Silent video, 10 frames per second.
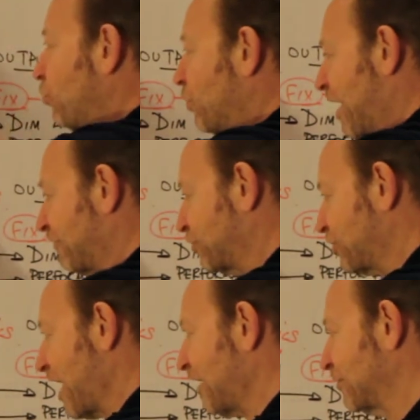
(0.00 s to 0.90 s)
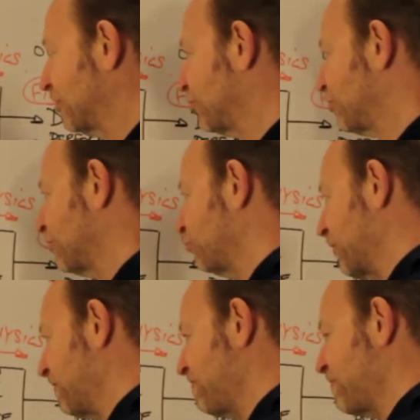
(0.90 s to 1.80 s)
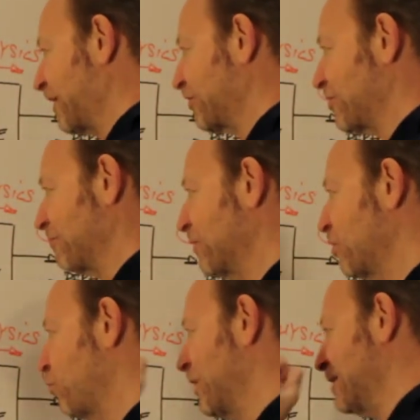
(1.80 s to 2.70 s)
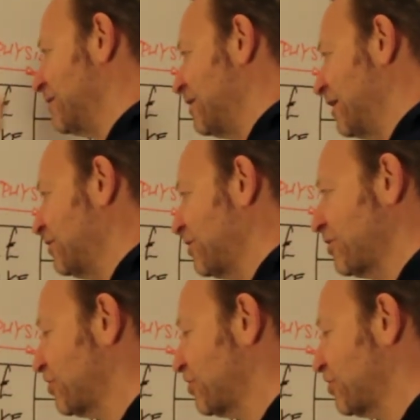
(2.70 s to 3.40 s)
we have standards. We fix them. We adhere to the